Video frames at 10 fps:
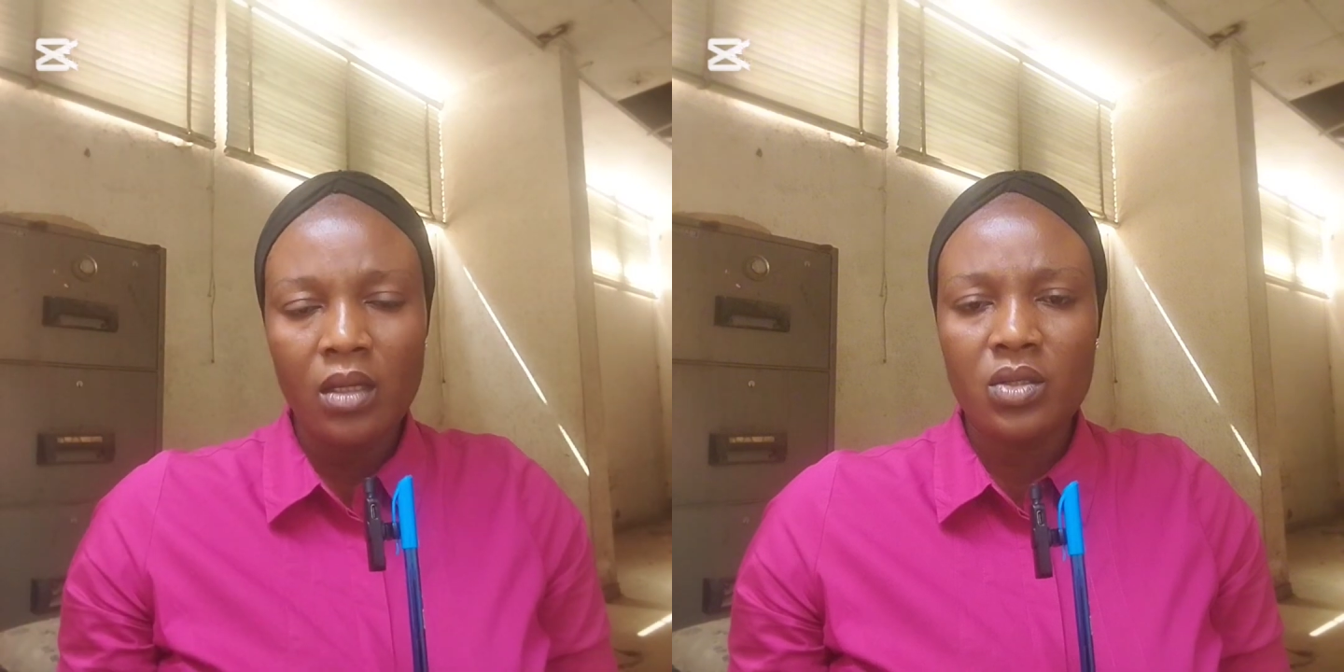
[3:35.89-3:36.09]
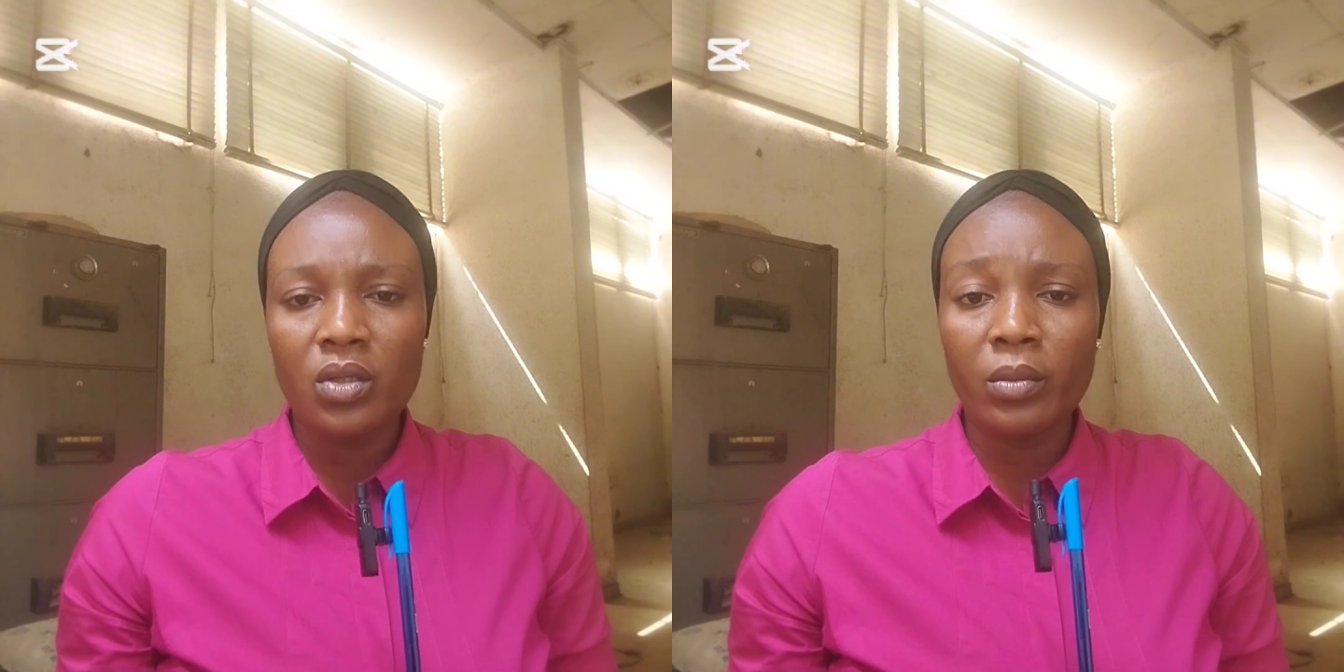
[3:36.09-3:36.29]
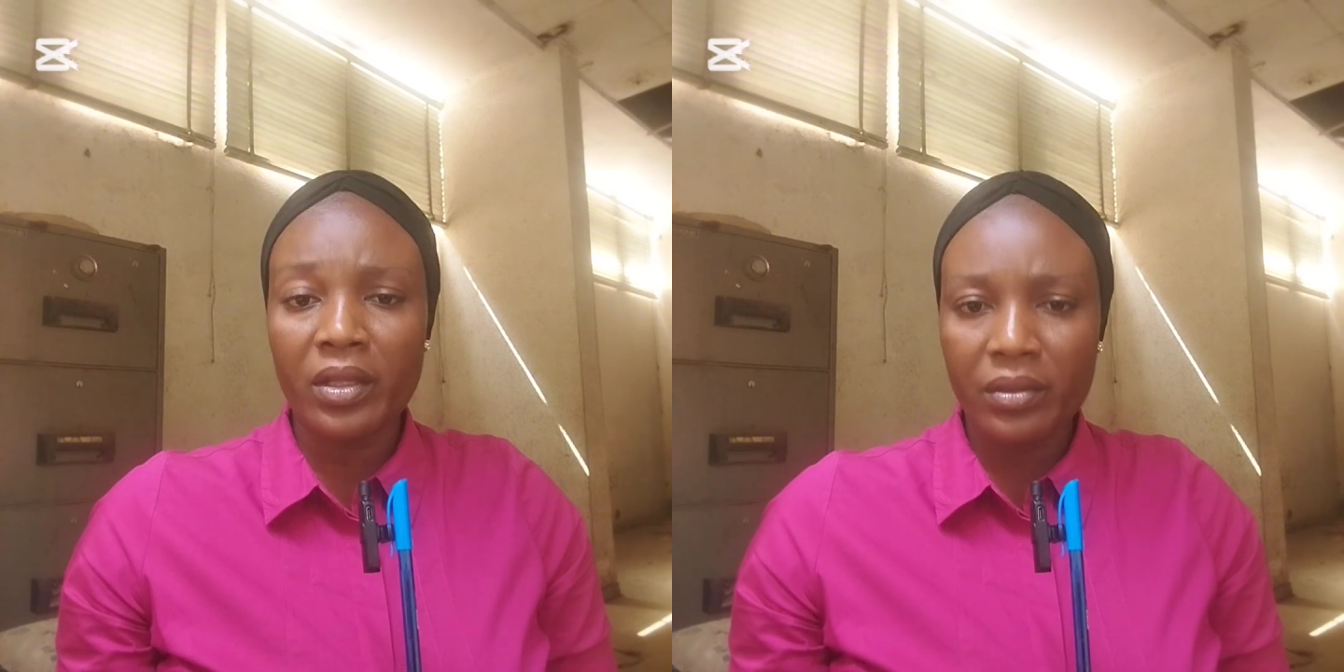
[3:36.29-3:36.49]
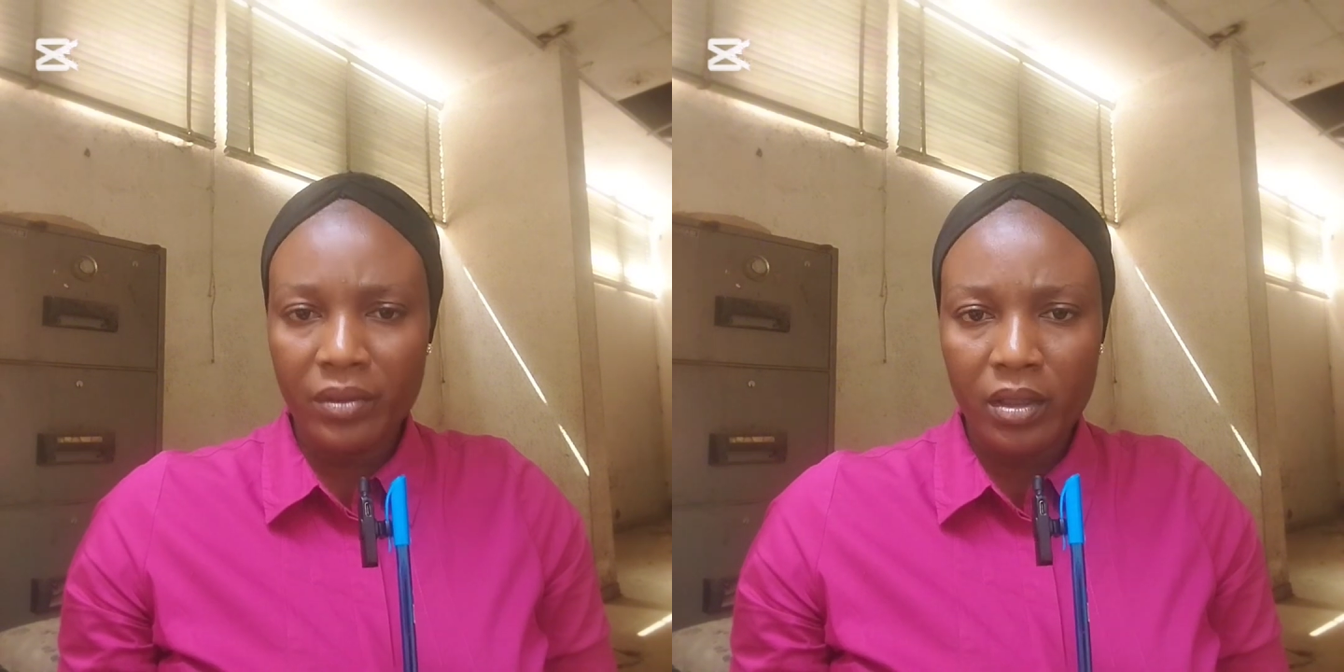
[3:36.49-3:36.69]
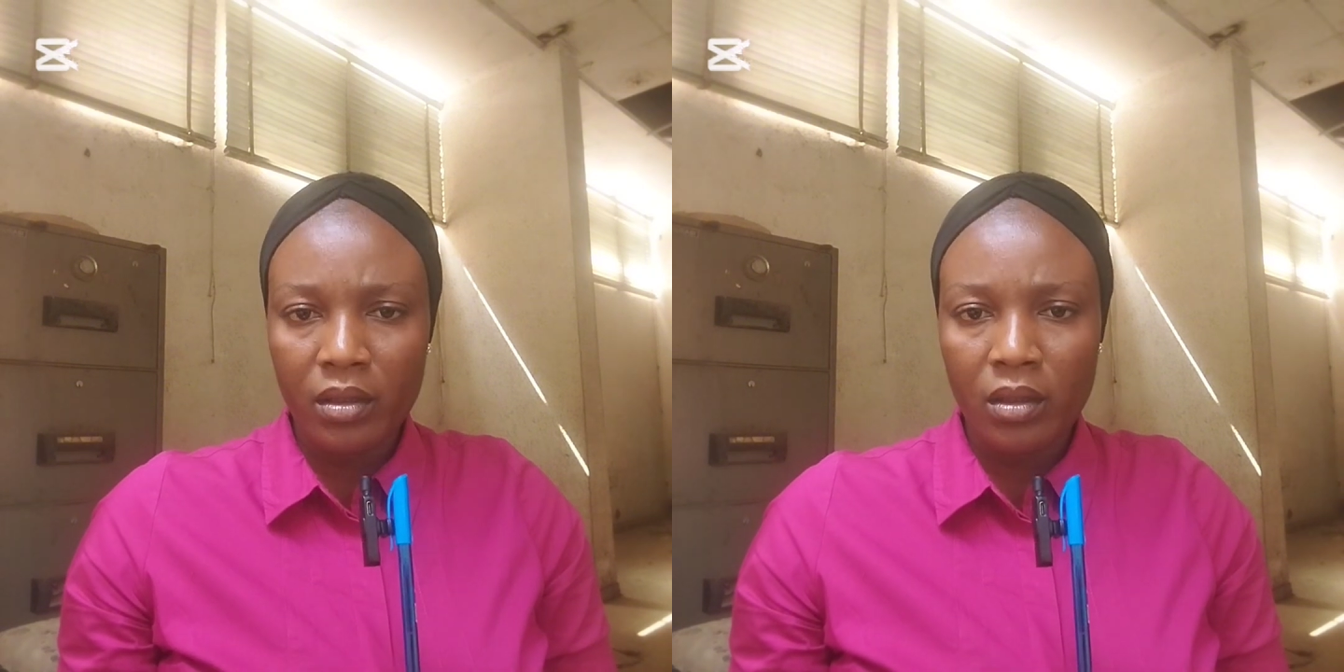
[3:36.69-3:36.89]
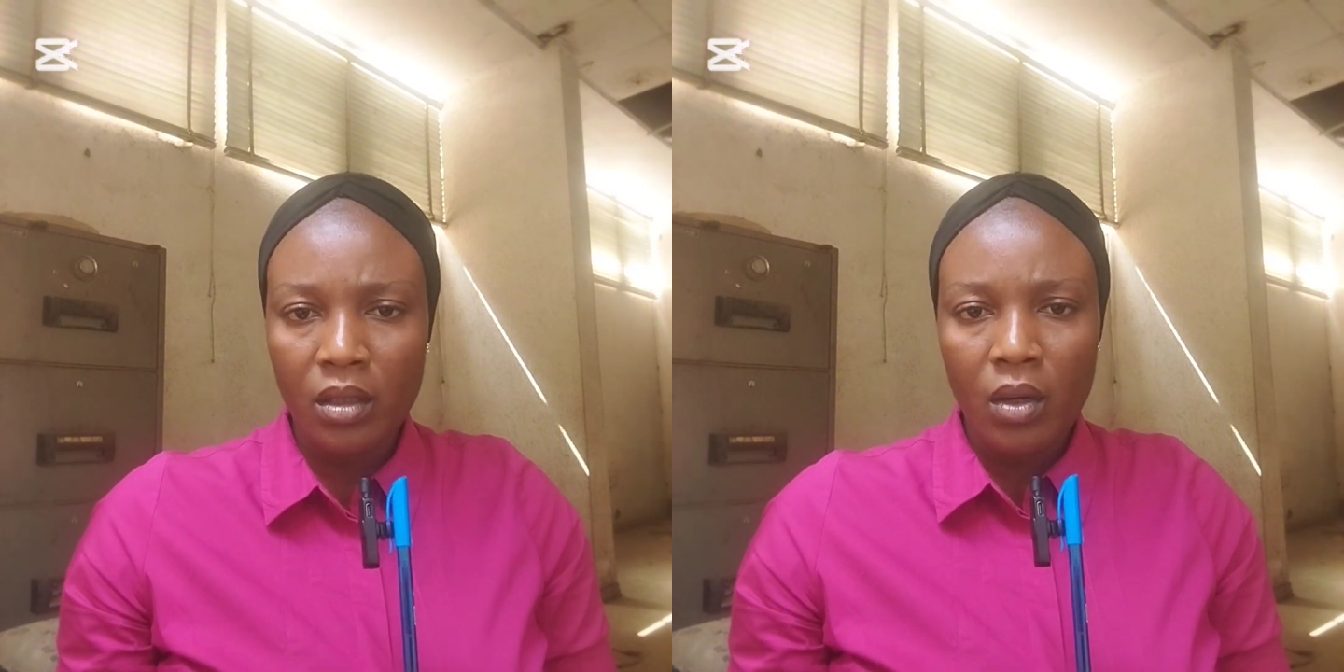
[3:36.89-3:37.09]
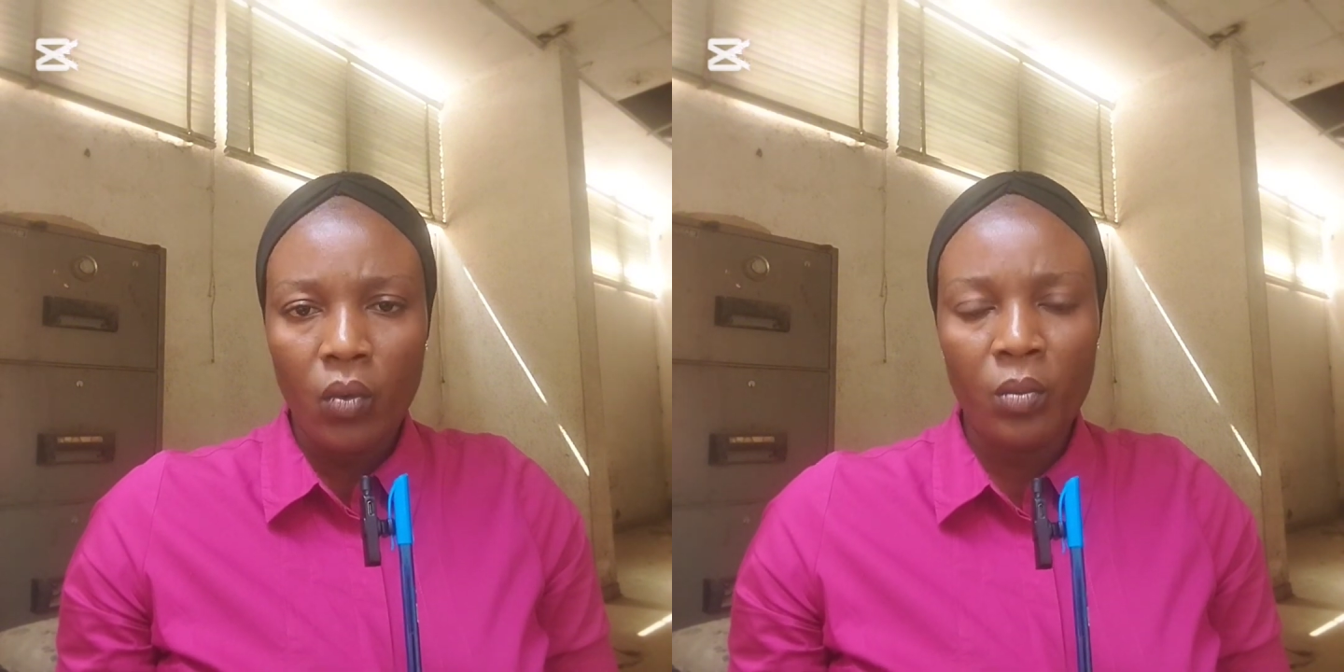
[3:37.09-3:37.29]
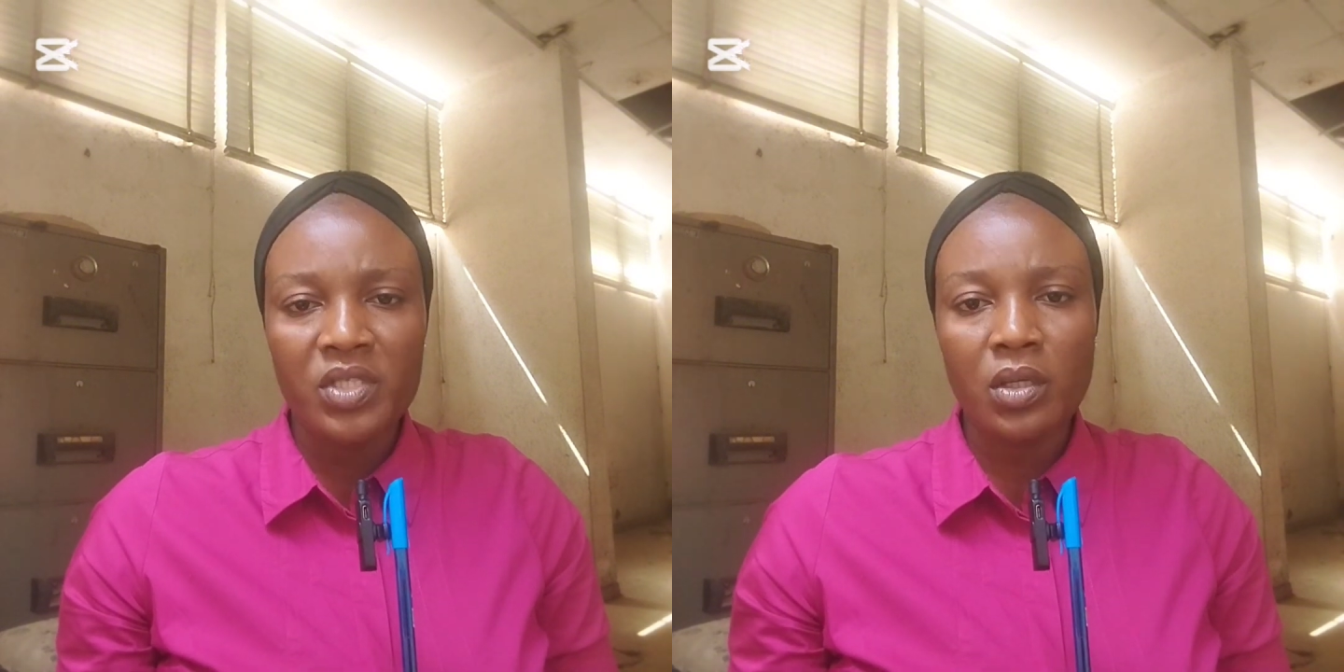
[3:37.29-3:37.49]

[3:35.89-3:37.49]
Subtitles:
So number three, we'll be